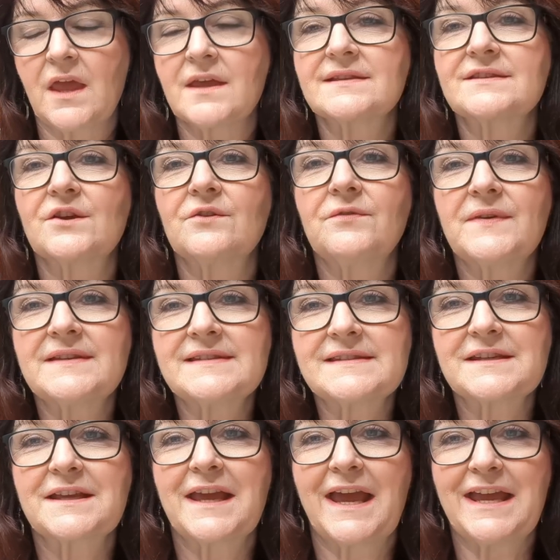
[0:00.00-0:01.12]

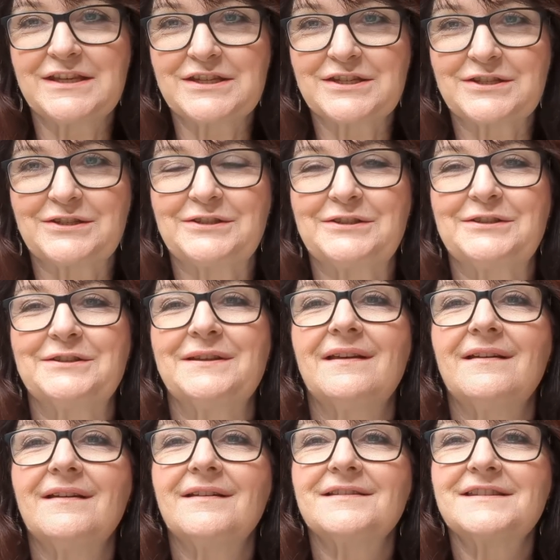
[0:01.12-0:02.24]
sophistication
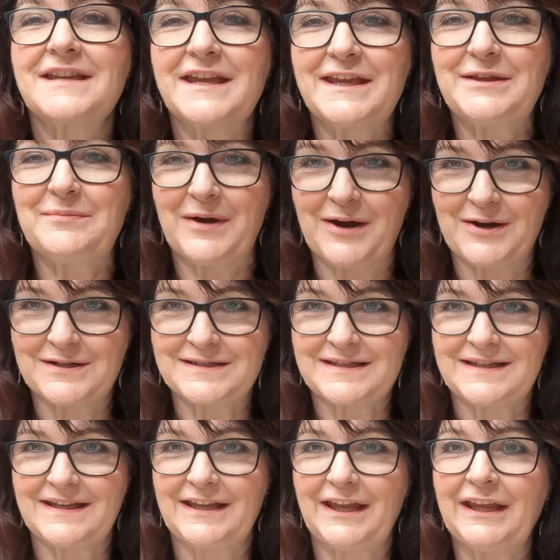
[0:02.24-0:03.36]
tea
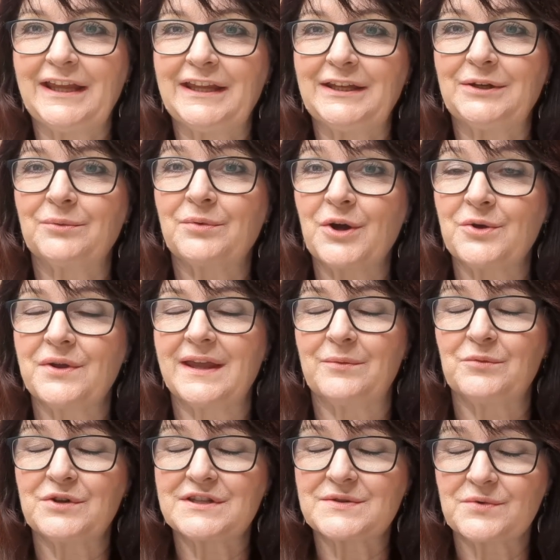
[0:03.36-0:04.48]
party in Woking,
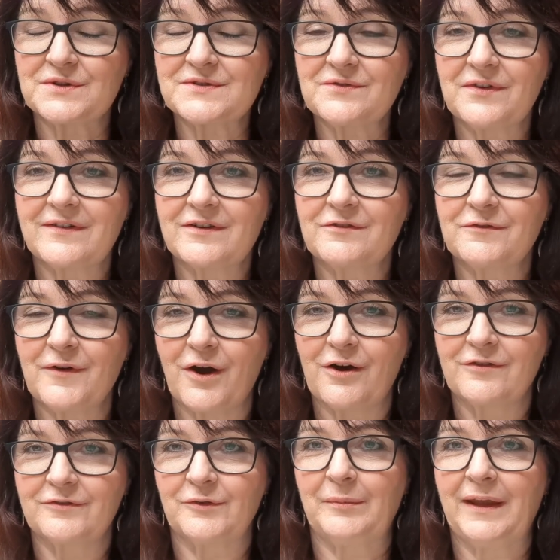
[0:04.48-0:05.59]
which wasn't very far
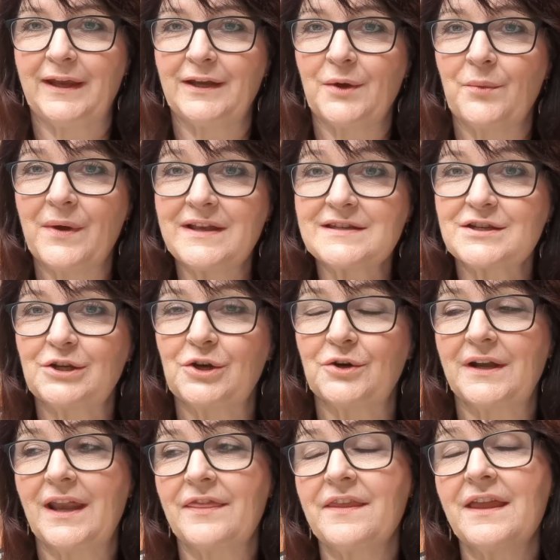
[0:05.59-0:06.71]
from me, and I went along,
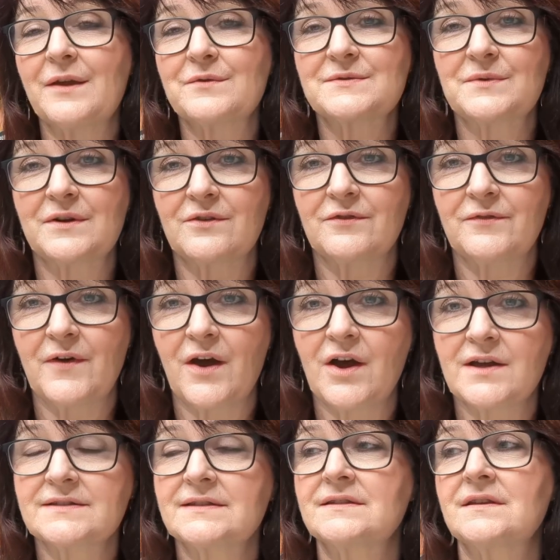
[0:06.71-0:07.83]
and I think it was one of the
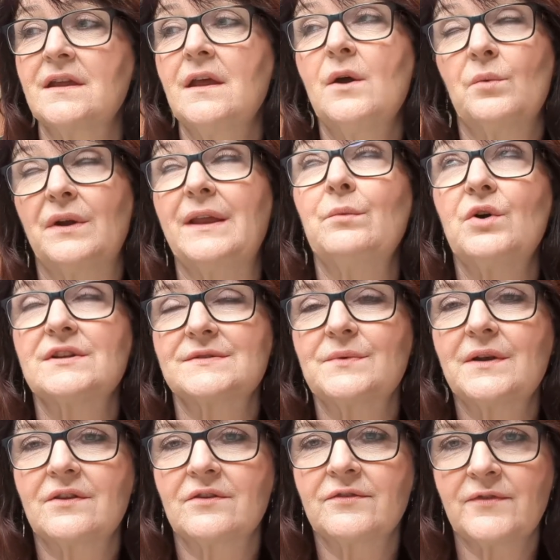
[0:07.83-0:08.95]
first, well, it was
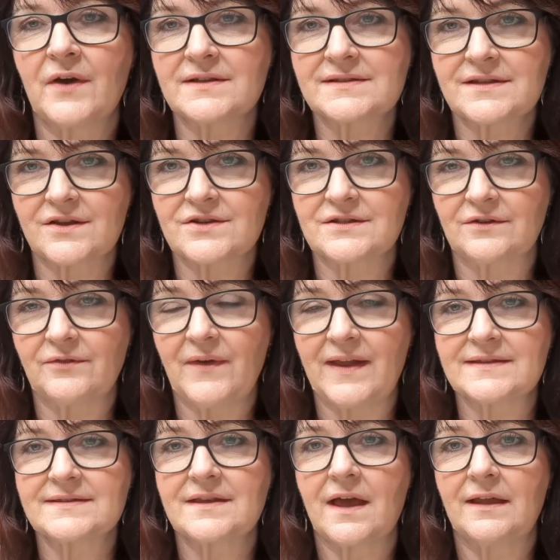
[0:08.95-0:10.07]
one of the first social
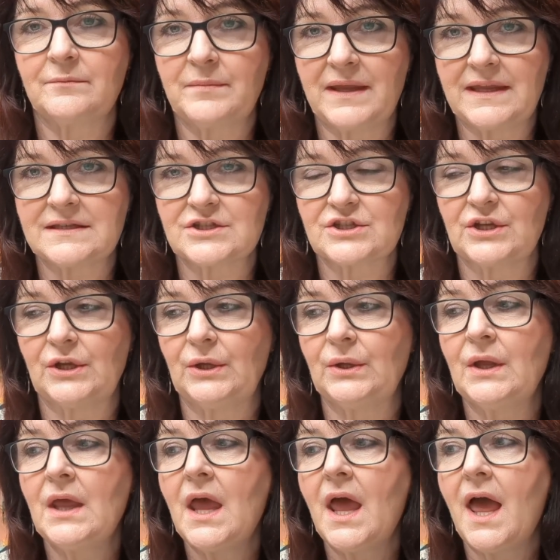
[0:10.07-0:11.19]
events that I had been to.
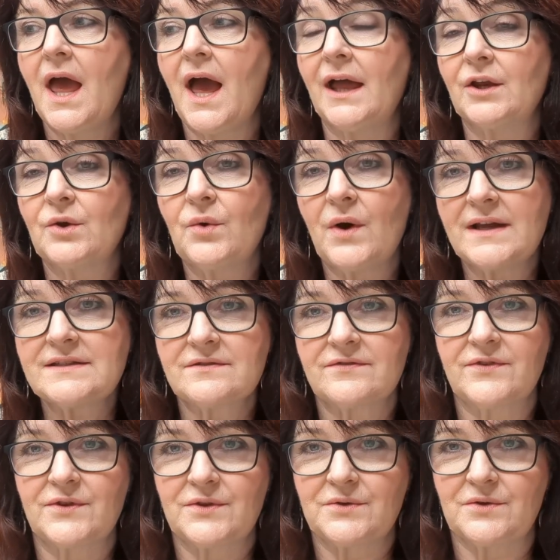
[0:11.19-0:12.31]
And quite a
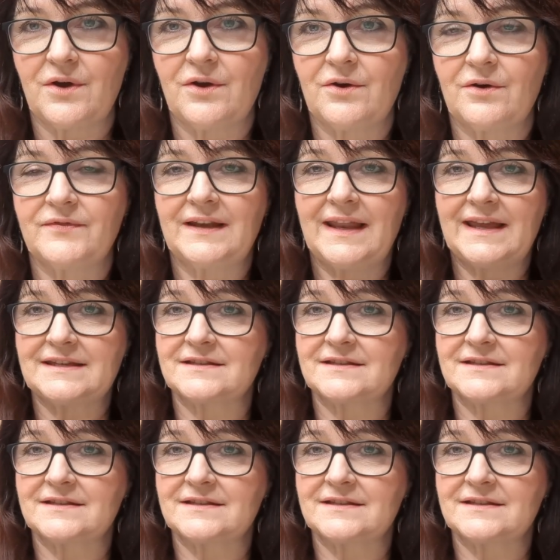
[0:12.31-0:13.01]
few of the ladies,